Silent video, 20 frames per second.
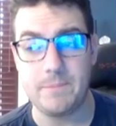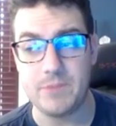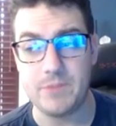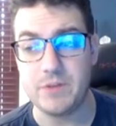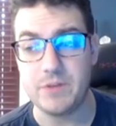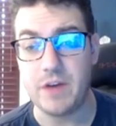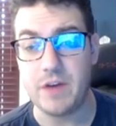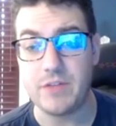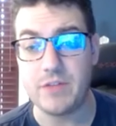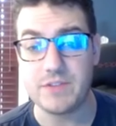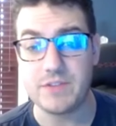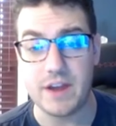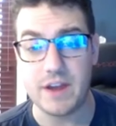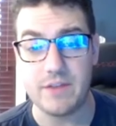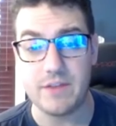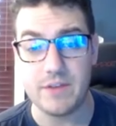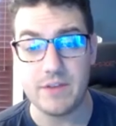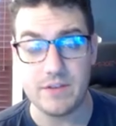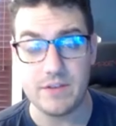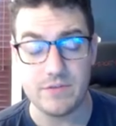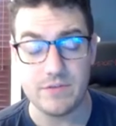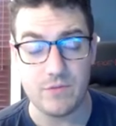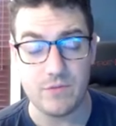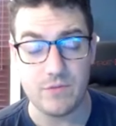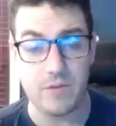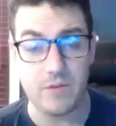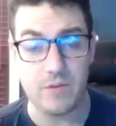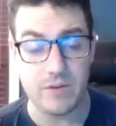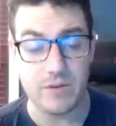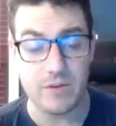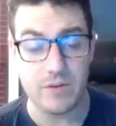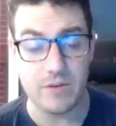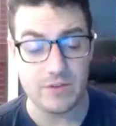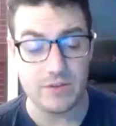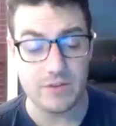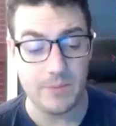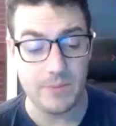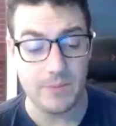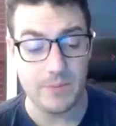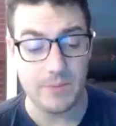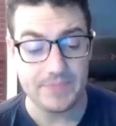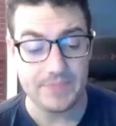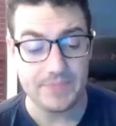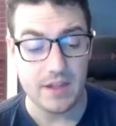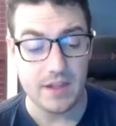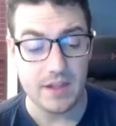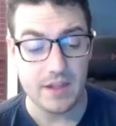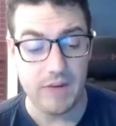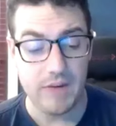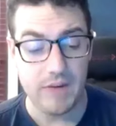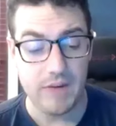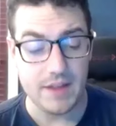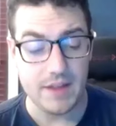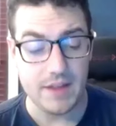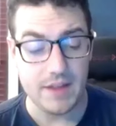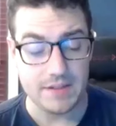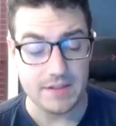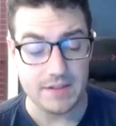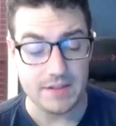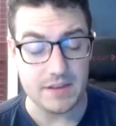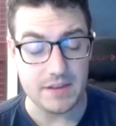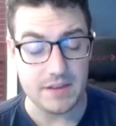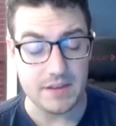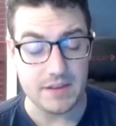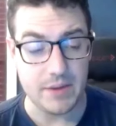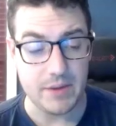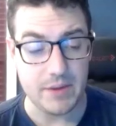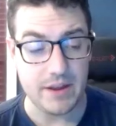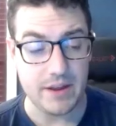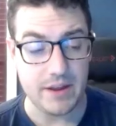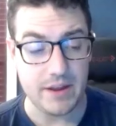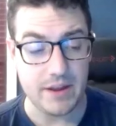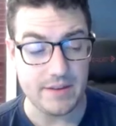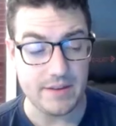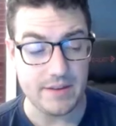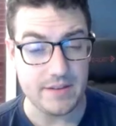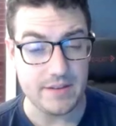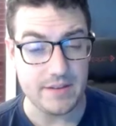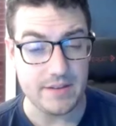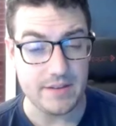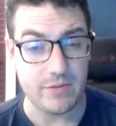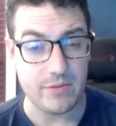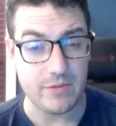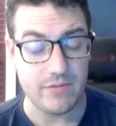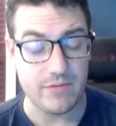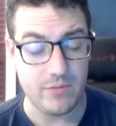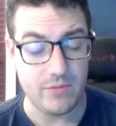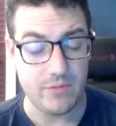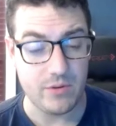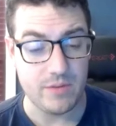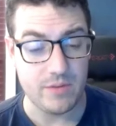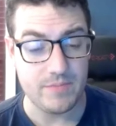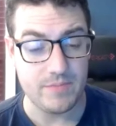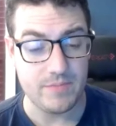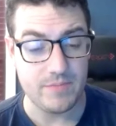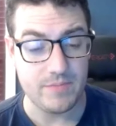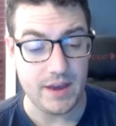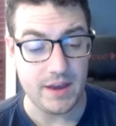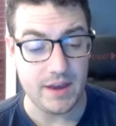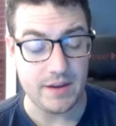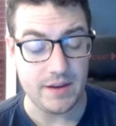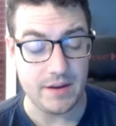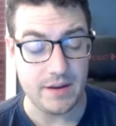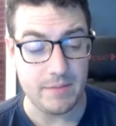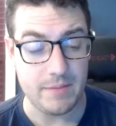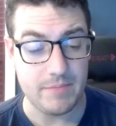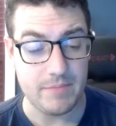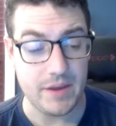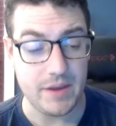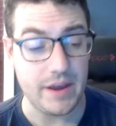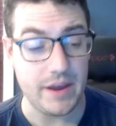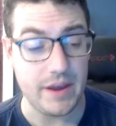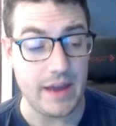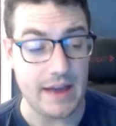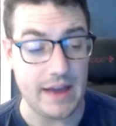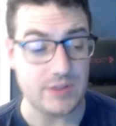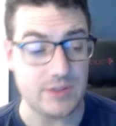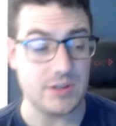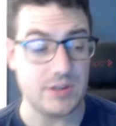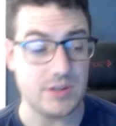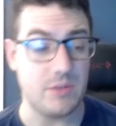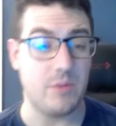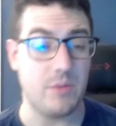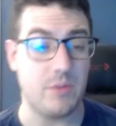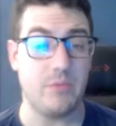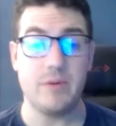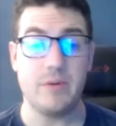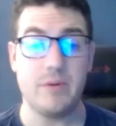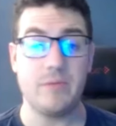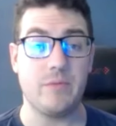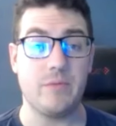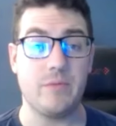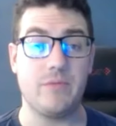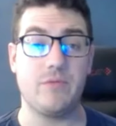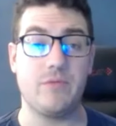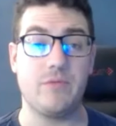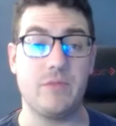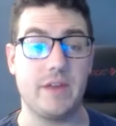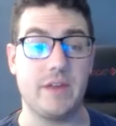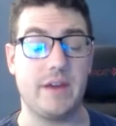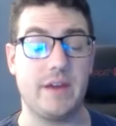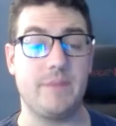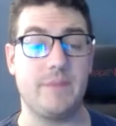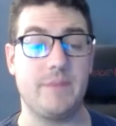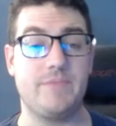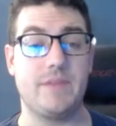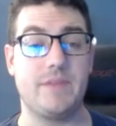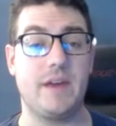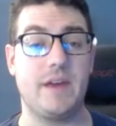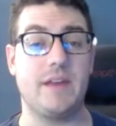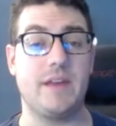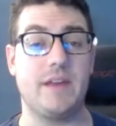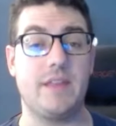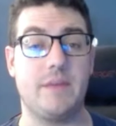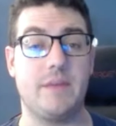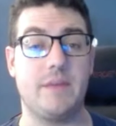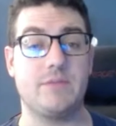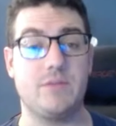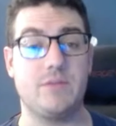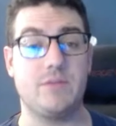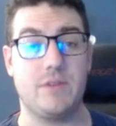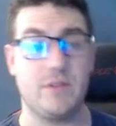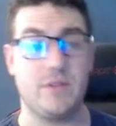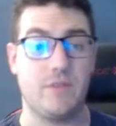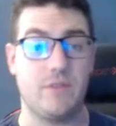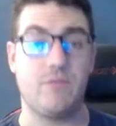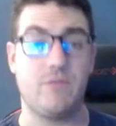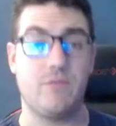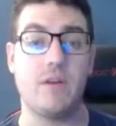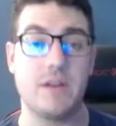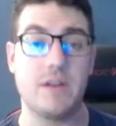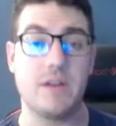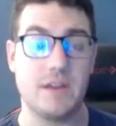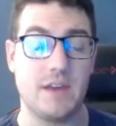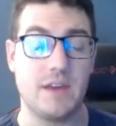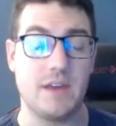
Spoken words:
the other side of his river. So that's something to keep an eye on. I think he sees like three or four. And they actually at one point, well, before the end of the episode, they're like running